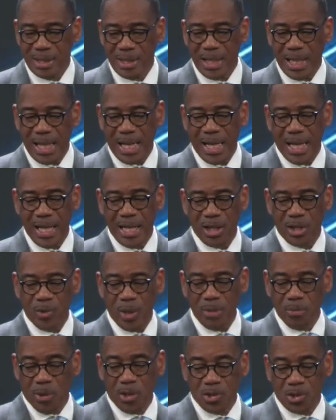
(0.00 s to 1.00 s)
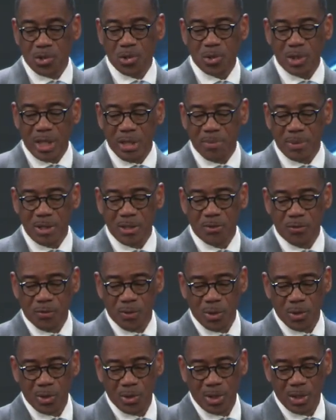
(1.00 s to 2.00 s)
lie a great multitude of impotent
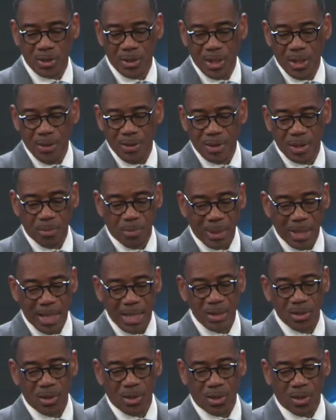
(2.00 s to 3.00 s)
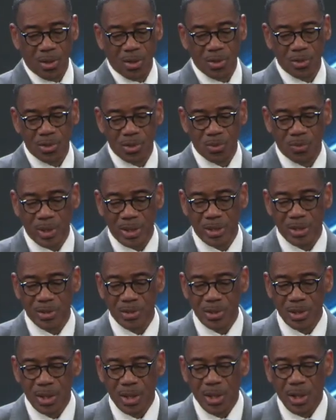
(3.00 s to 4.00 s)
folk, the blind, the halt, the withered,